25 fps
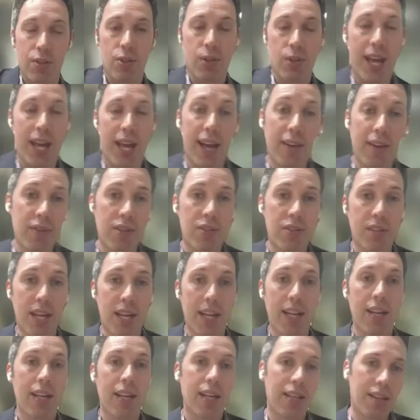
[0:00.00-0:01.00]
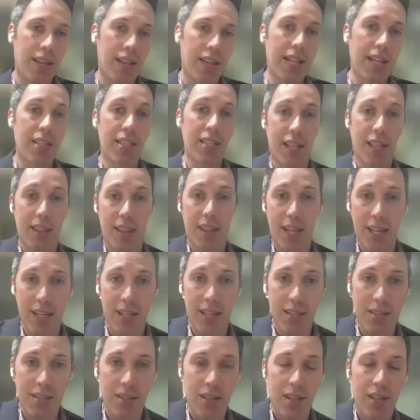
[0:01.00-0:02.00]
So you have to hmm. say, they said
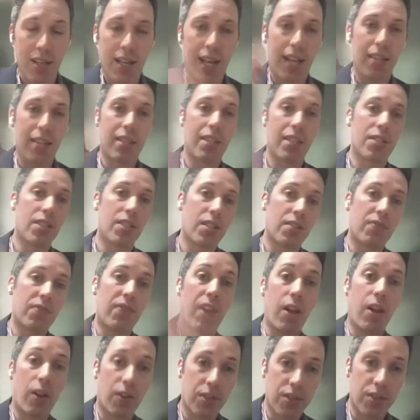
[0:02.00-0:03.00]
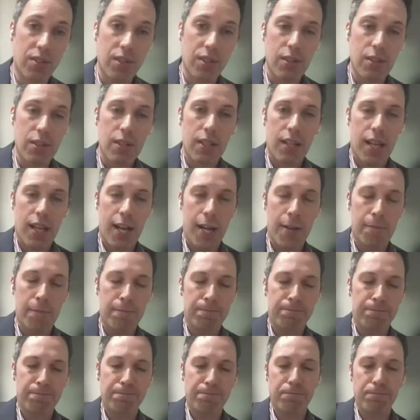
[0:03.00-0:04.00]
this, and this is false.
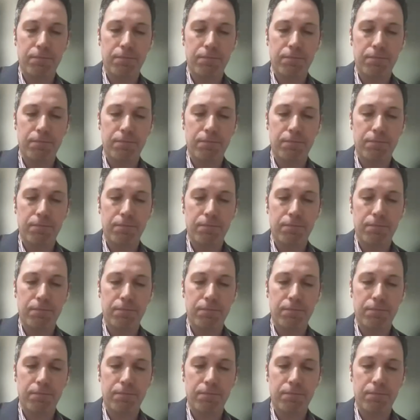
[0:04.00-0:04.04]
Um,